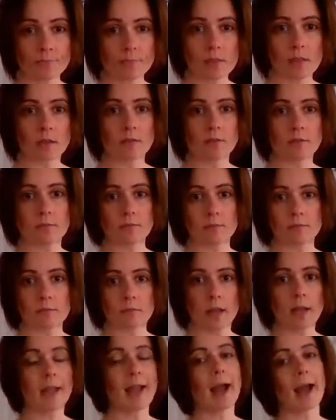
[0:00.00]
Like if
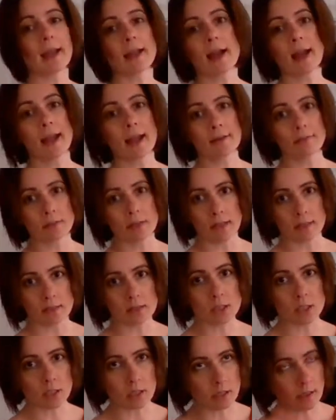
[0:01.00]
I haven't had
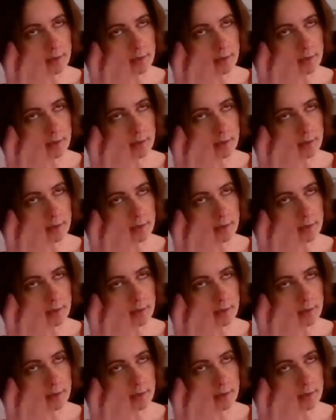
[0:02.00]
chicken,